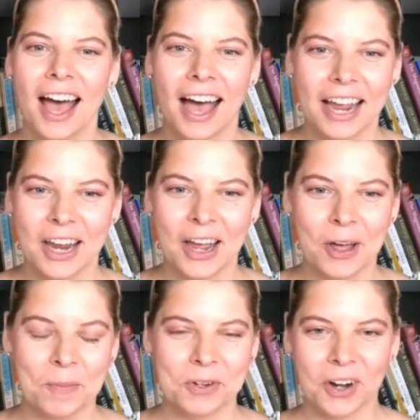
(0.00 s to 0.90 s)
I
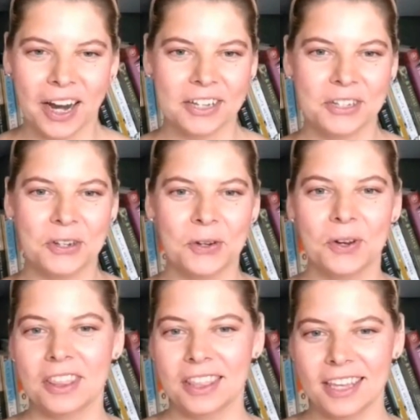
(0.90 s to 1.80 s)
am trying
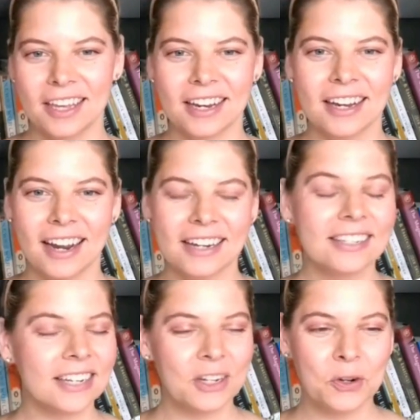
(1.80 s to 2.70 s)
to think
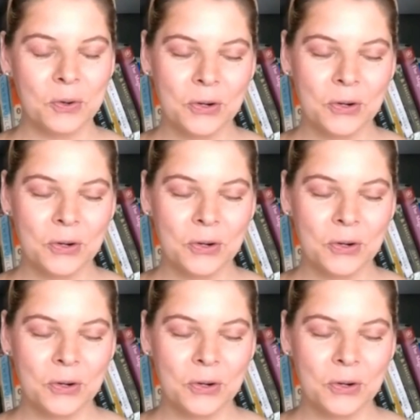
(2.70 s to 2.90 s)
nice and